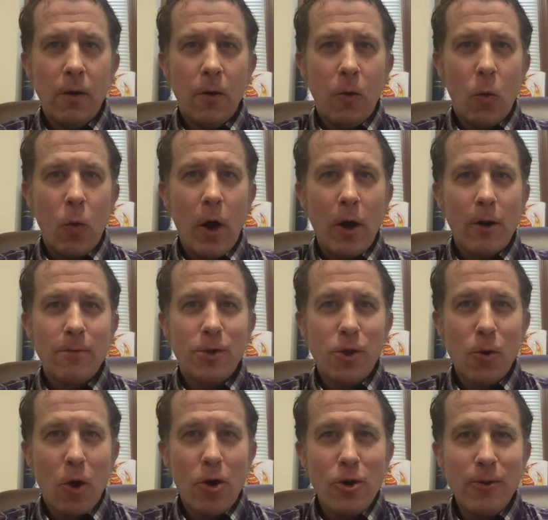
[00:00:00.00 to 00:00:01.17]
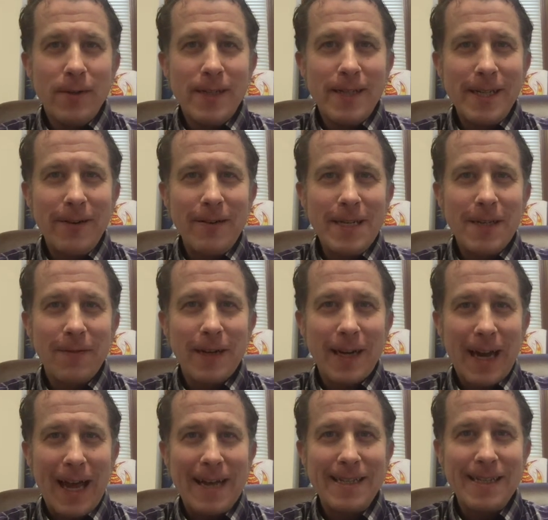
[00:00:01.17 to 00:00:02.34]
Welcome to our new series of
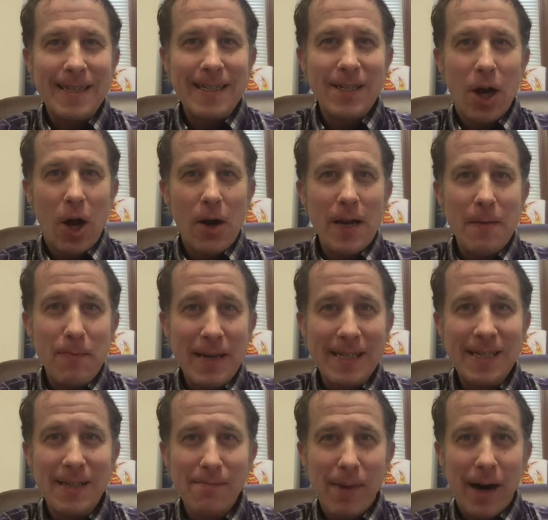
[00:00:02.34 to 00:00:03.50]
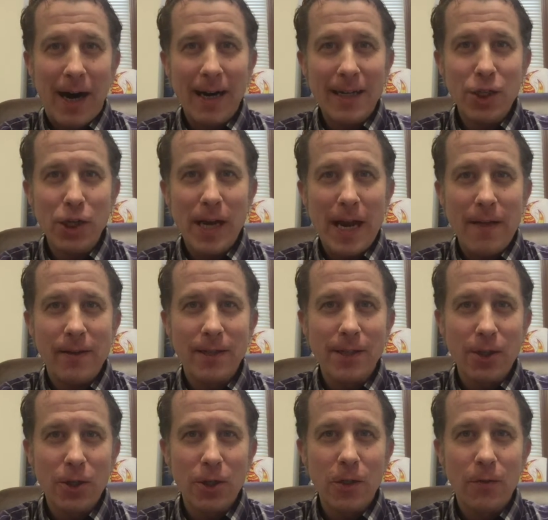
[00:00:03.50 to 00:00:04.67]
classes on epistemology and the
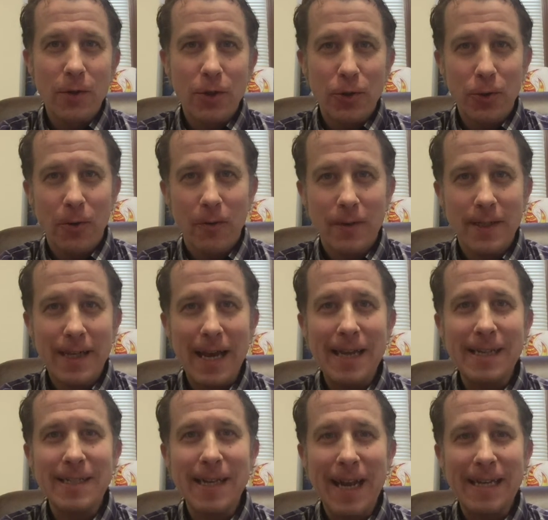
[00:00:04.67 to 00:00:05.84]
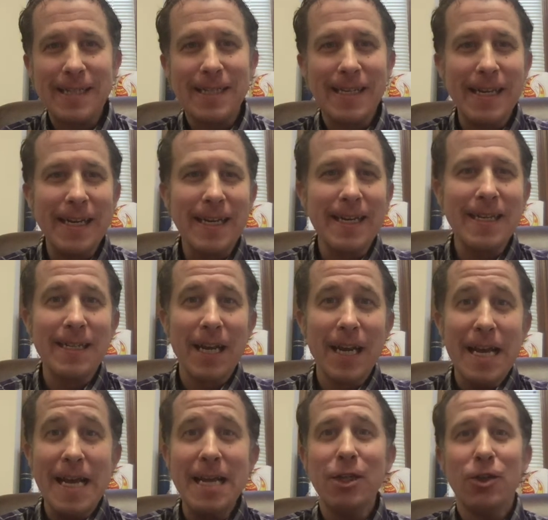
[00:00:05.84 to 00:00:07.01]
search for truth. Today's lesson is
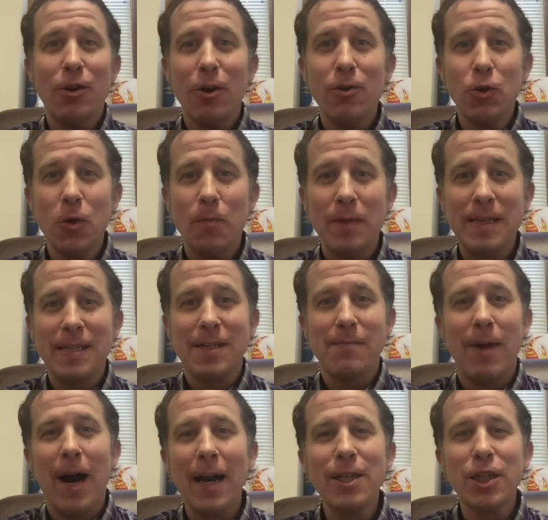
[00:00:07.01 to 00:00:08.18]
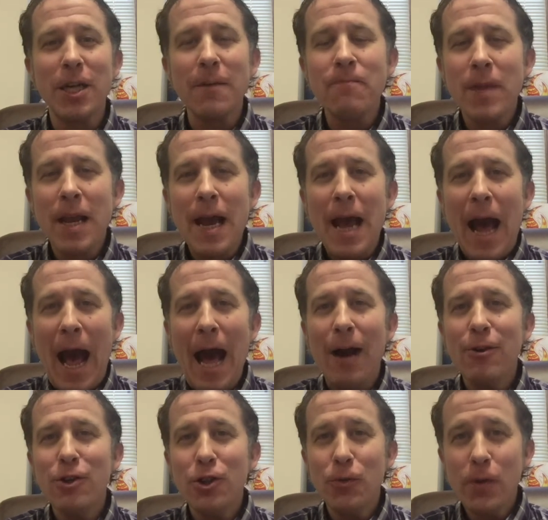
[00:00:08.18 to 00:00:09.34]
an intro to epistemology.
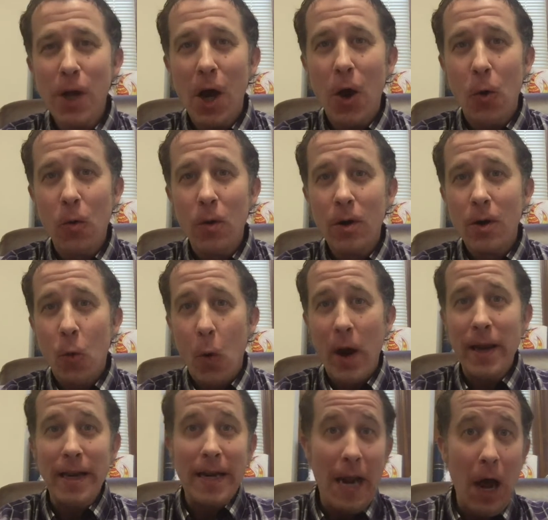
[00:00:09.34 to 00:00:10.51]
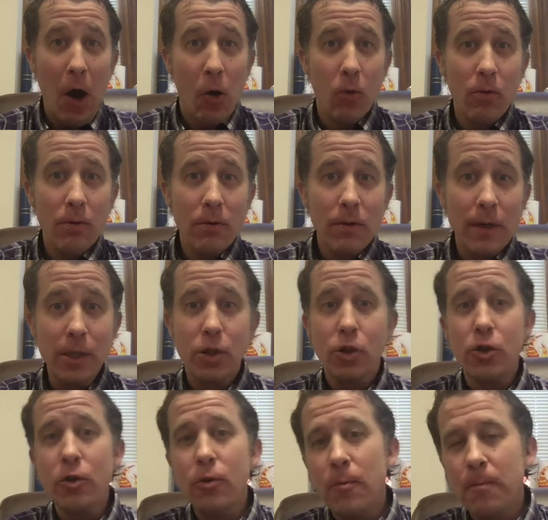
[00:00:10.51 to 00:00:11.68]
How do you know what you know is
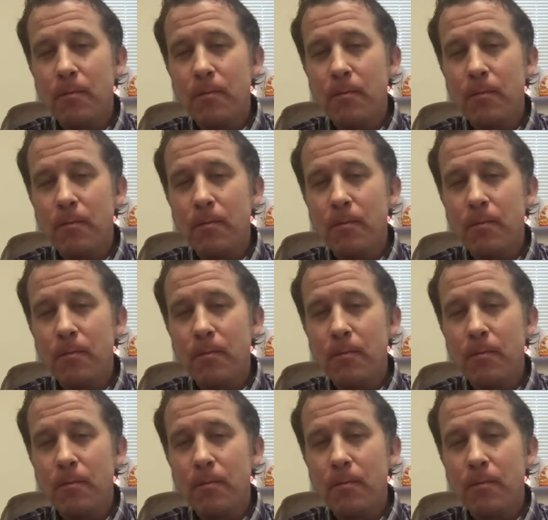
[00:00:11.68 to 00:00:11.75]
true?